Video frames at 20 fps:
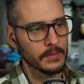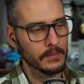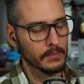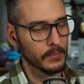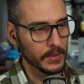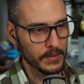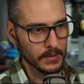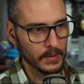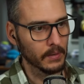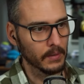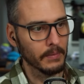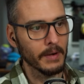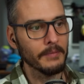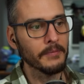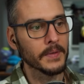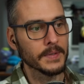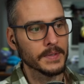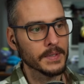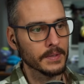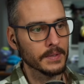which are
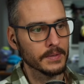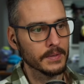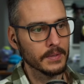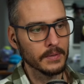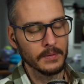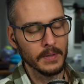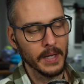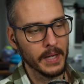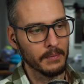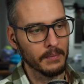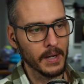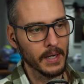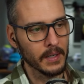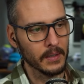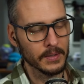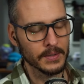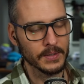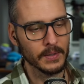references to A records.